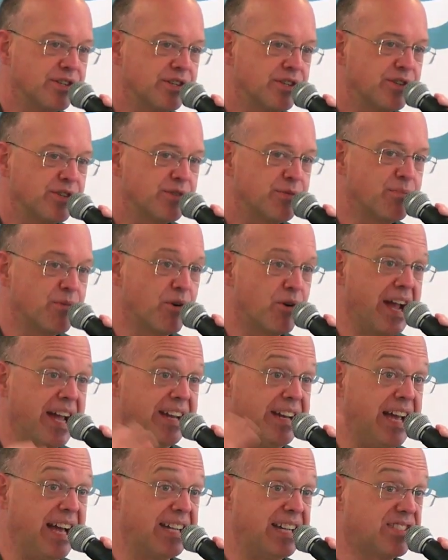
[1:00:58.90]
Miranda
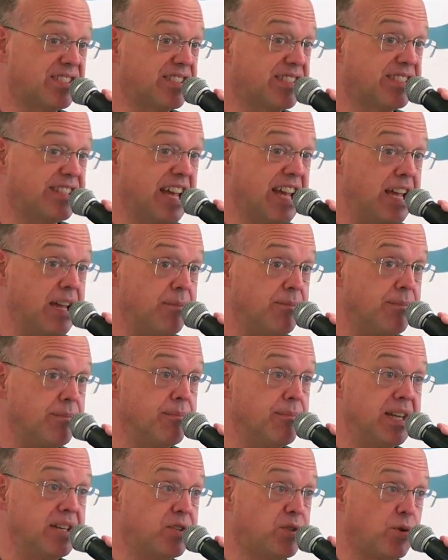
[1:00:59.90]
has the same
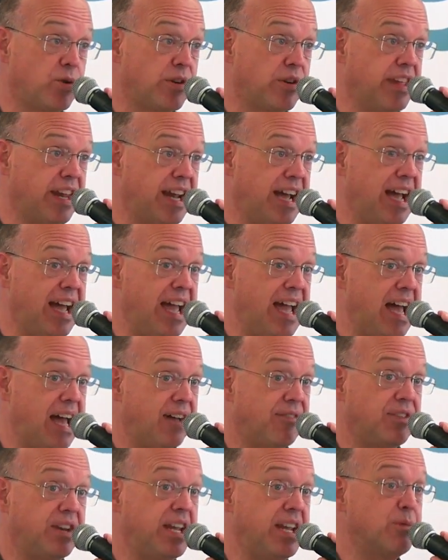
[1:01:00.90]
mentor that I have,
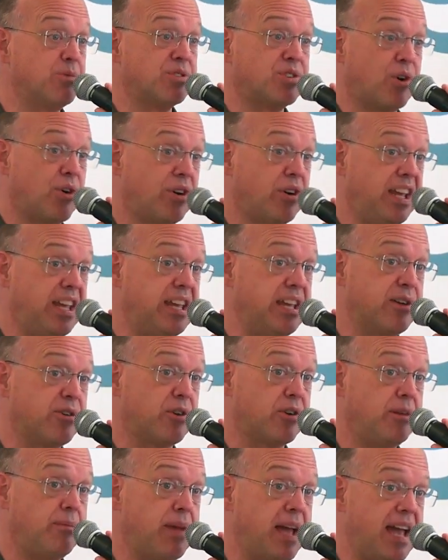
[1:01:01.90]
and he was already here
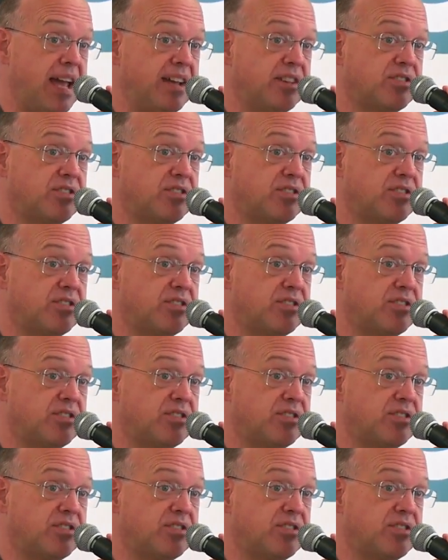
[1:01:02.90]
in May, so